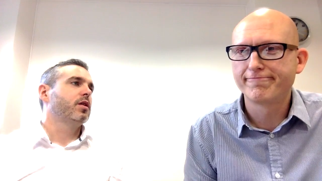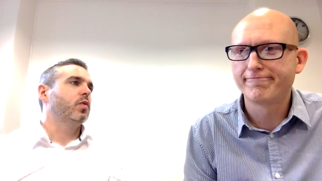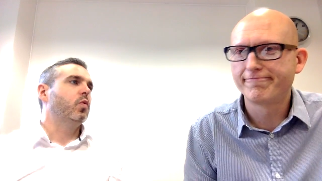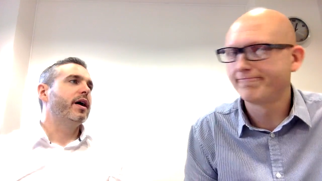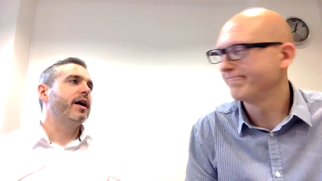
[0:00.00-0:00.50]

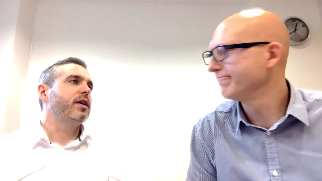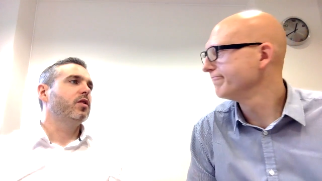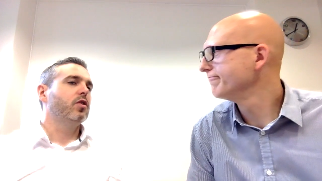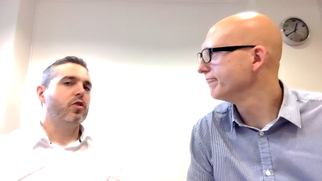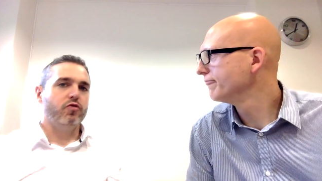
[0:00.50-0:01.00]
Speaker 1: where
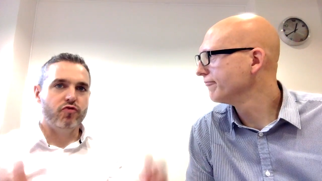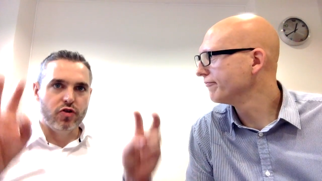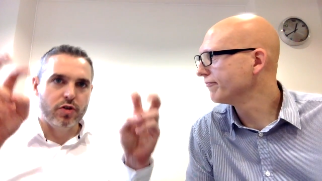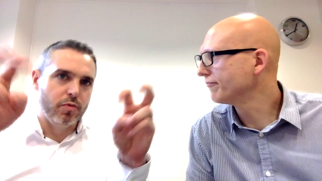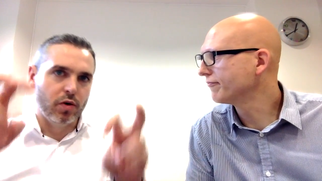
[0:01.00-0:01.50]
your
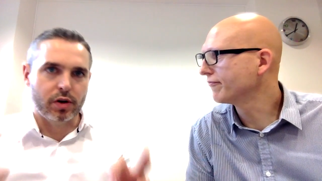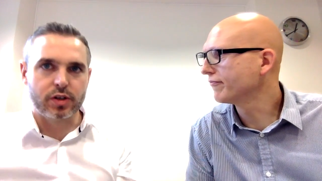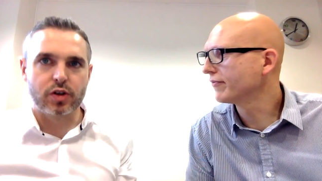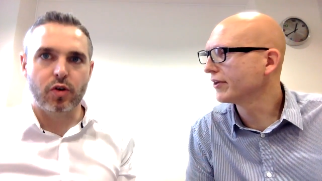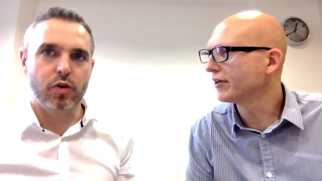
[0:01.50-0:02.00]
room
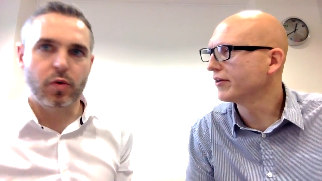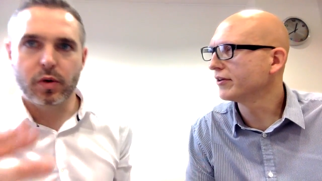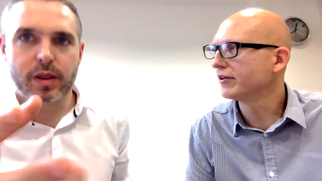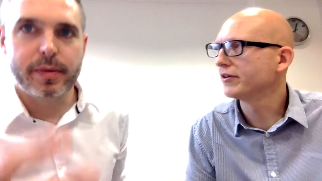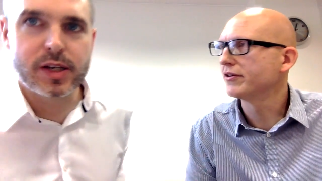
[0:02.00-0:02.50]
was or
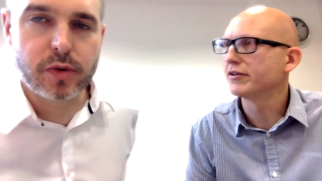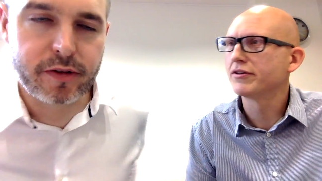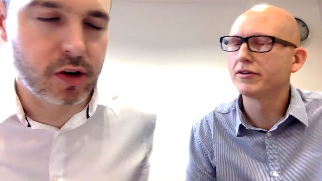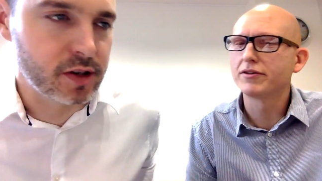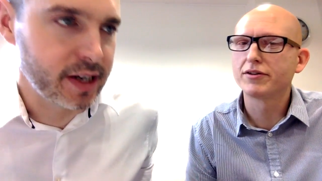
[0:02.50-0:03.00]
what the best way
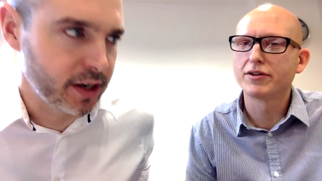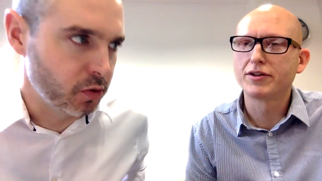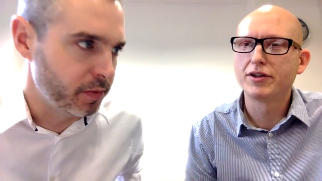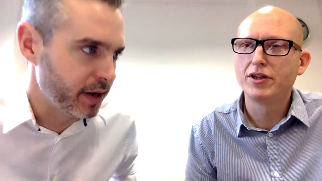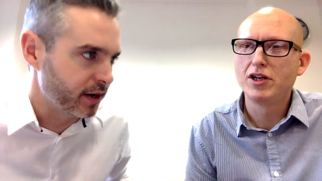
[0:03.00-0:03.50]
of contacting
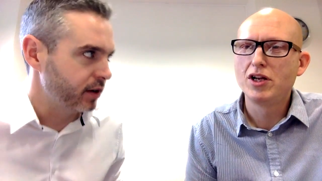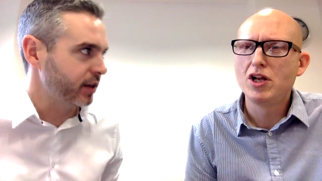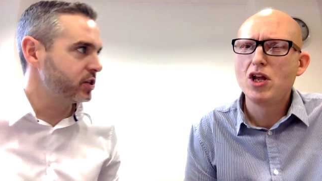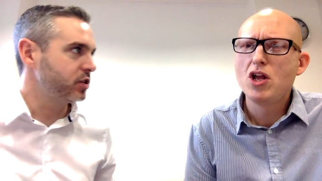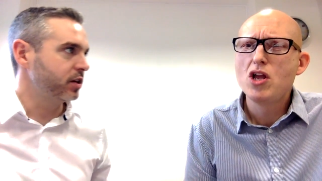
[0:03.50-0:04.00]
you would be,
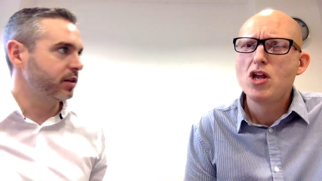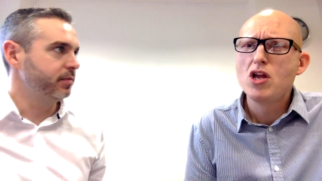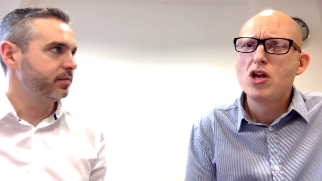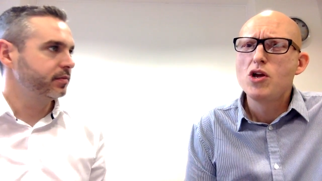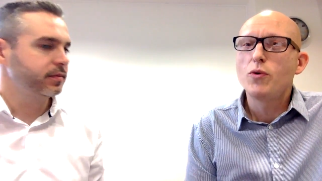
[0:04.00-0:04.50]
unless you told
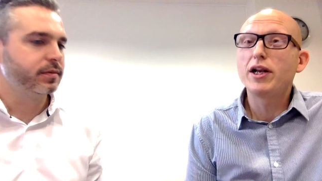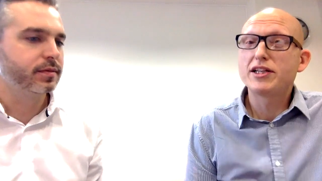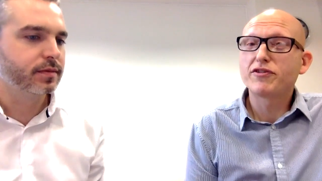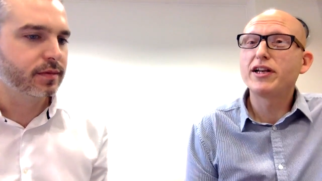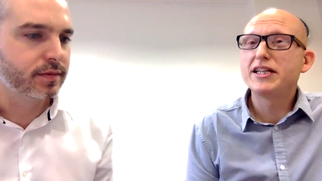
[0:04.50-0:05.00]
them.
Speaker 2: Well,
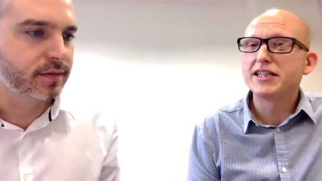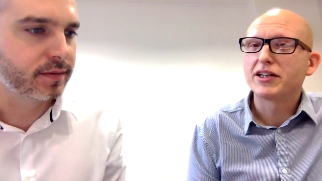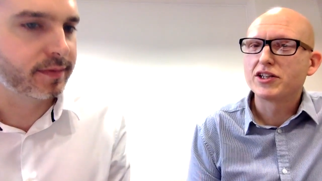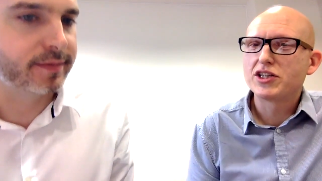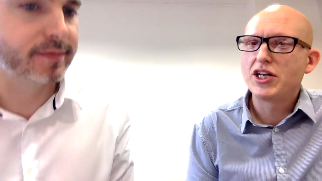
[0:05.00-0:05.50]
it's funny, isn't
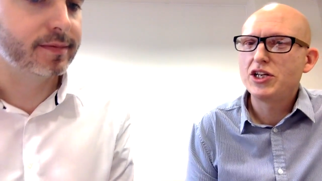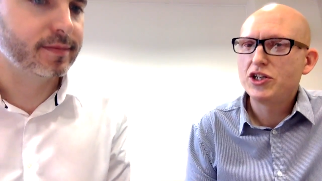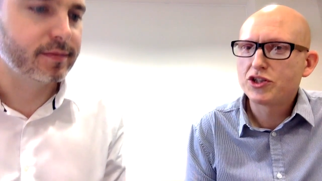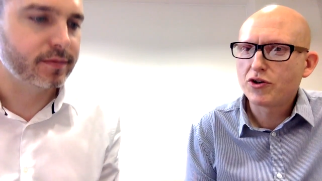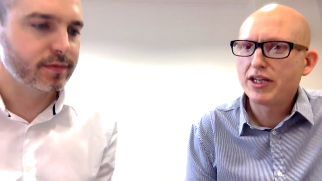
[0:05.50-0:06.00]
it? Because
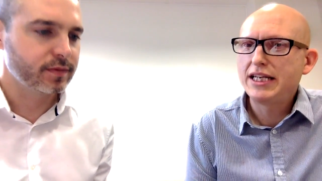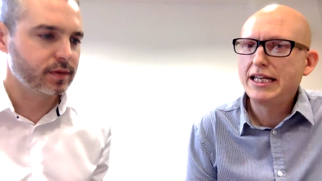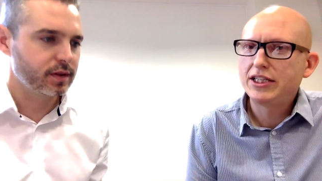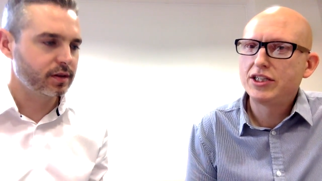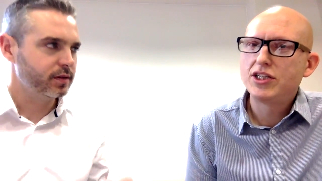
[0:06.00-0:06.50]
you sort of
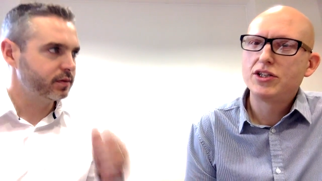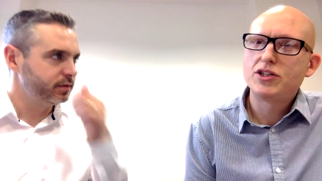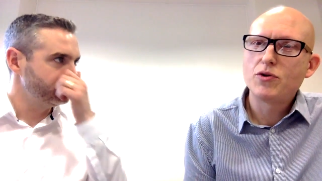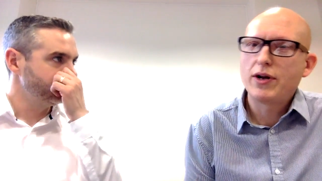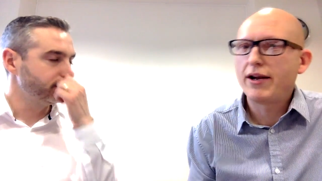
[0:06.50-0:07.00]
need to
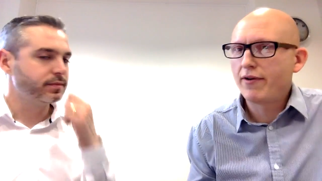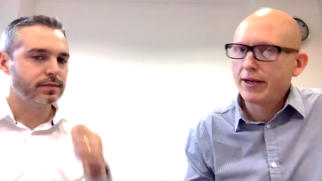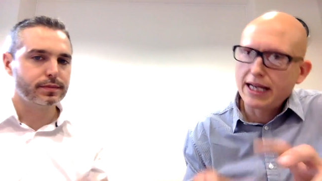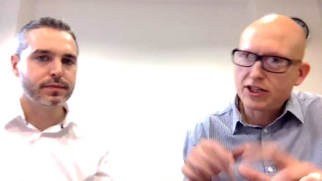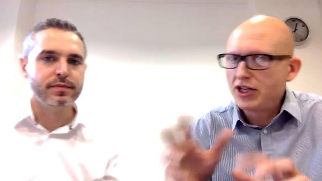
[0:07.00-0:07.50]
do.
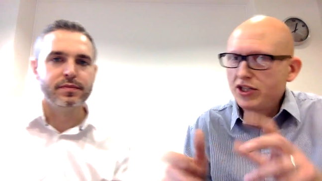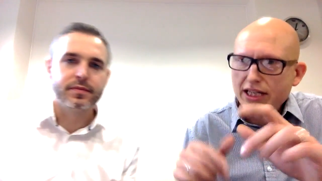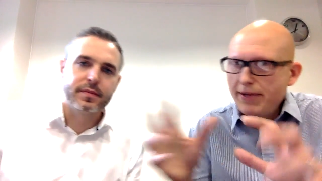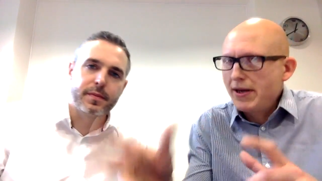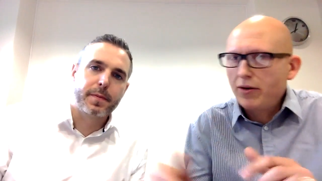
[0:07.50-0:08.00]
I am
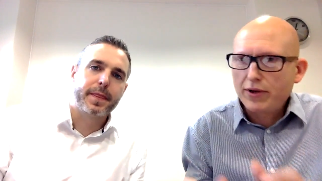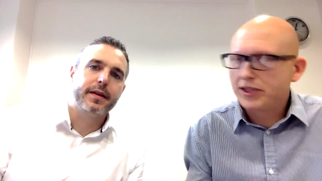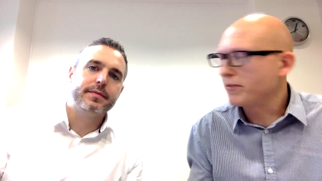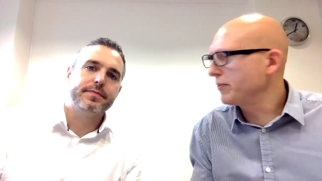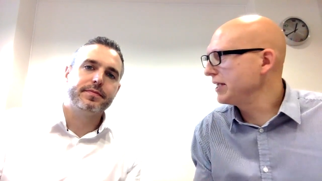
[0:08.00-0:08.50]
exchanging an email with
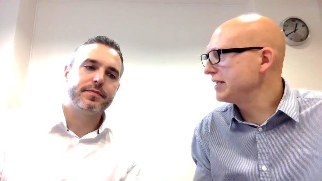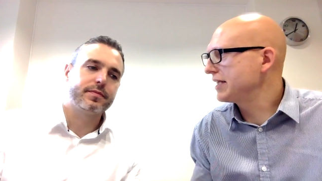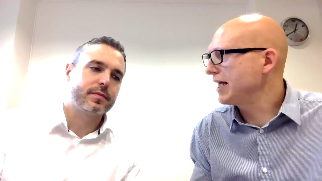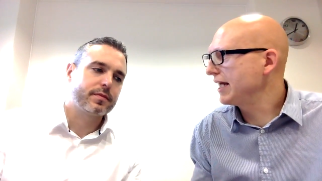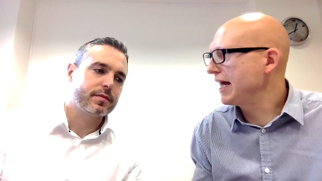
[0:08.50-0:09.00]
somebody
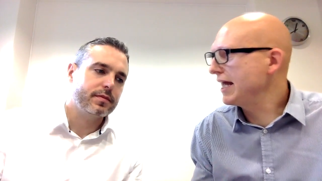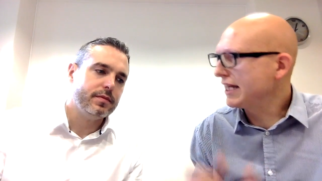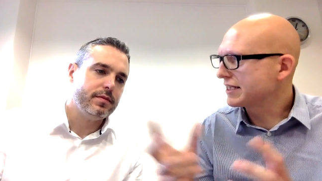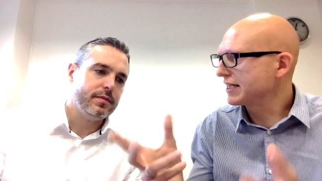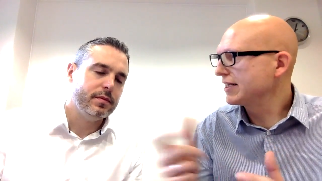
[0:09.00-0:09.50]
saying, "Hey,
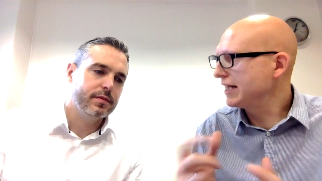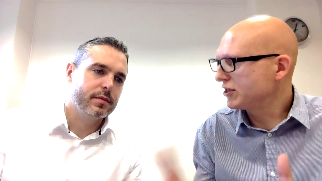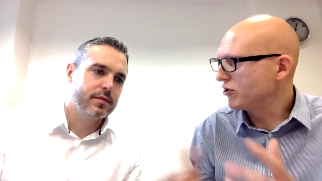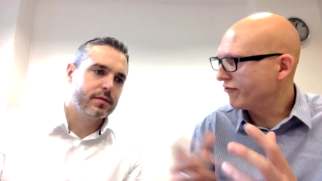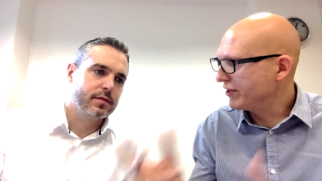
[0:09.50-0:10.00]
let's
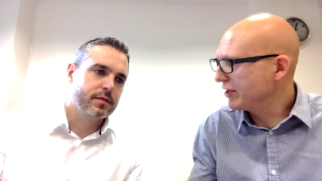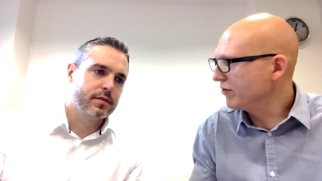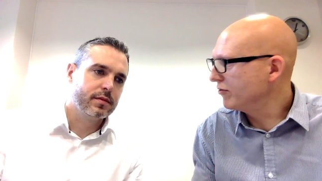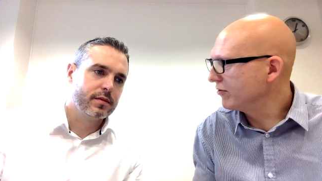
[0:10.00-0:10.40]
let's do a video